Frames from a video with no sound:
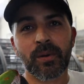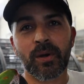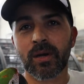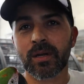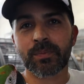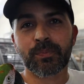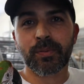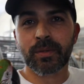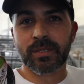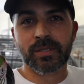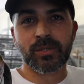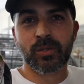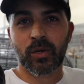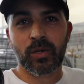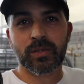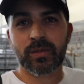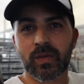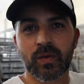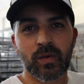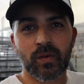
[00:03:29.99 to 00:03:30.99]
bird
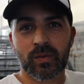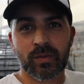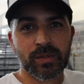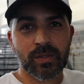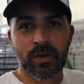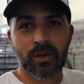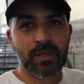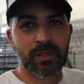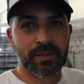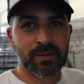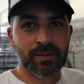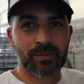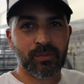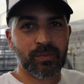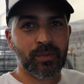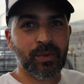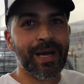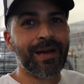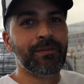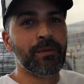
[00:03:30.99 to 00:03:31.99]
store too. So no.
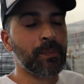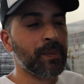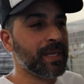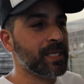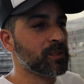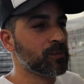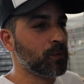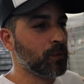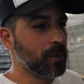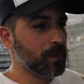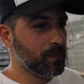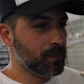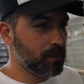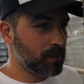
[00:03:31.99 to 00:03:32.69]
we'll have a place for him.